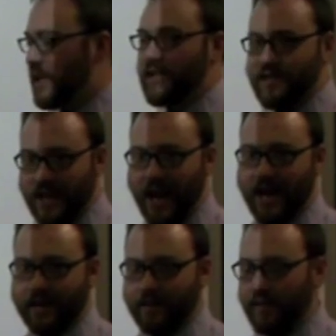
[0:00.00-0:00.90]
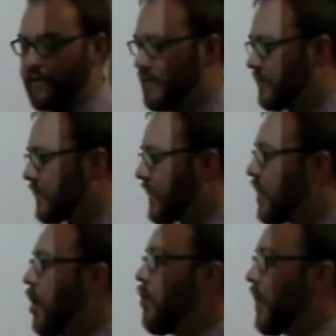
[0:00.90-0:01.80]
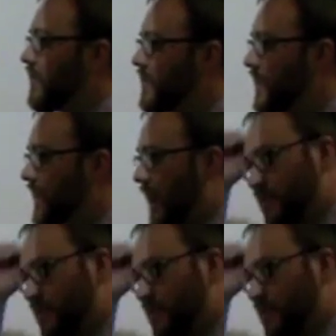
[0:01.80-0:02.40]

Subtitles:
is that? Okay? One thing that